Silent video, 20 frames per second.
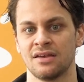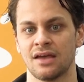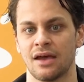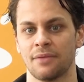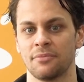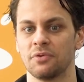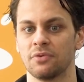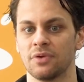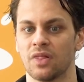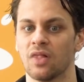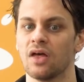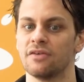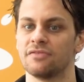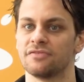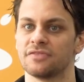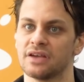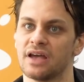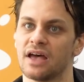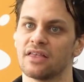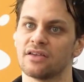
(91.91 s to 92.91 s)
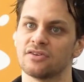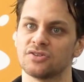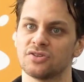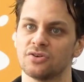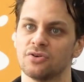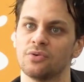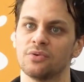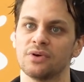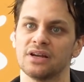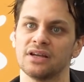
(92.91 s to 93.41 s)
We lived together
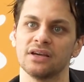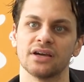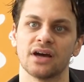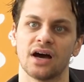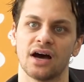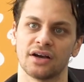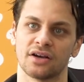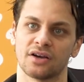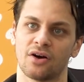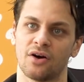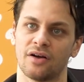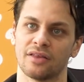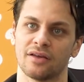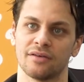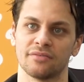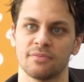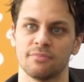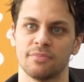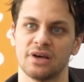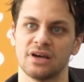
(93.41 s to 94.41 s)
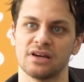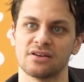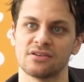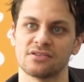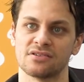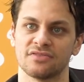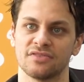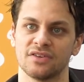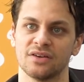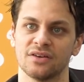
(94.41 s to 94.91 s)
too when he got called up to
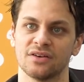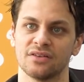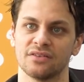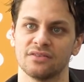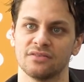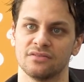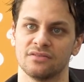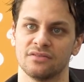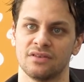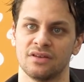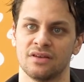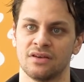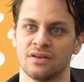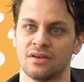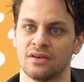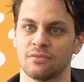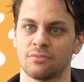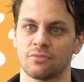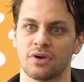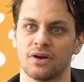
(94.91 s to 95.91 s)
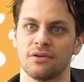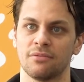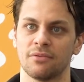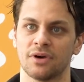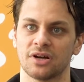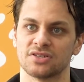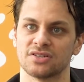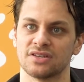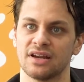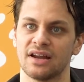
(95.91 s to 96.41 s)
Bakersfield, and pretty
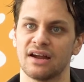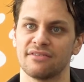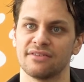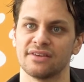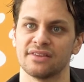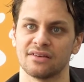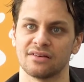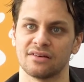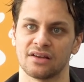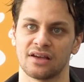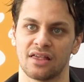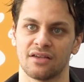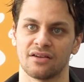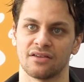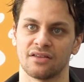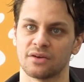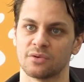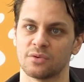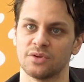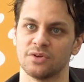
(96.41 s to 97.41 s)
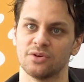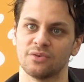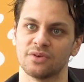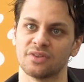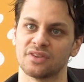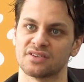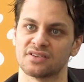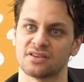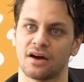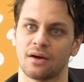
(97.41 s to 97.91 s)
much did everything together like we do
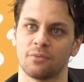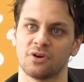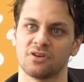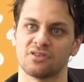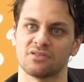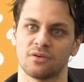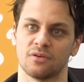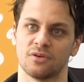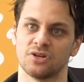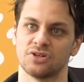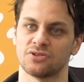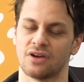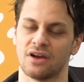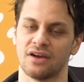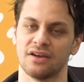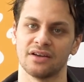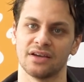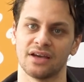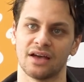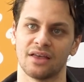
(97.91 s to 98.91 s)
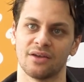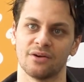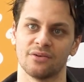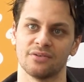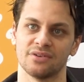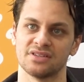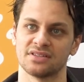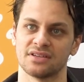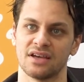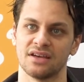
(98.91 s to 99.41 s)
in the summers where we train together and
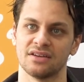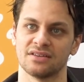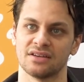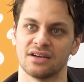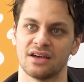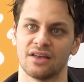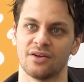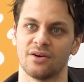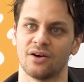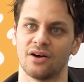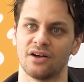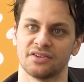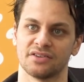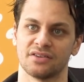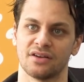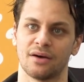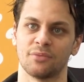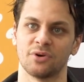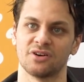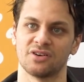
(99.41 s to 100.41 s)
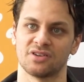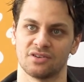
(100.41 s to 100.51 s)
we skate together all summer.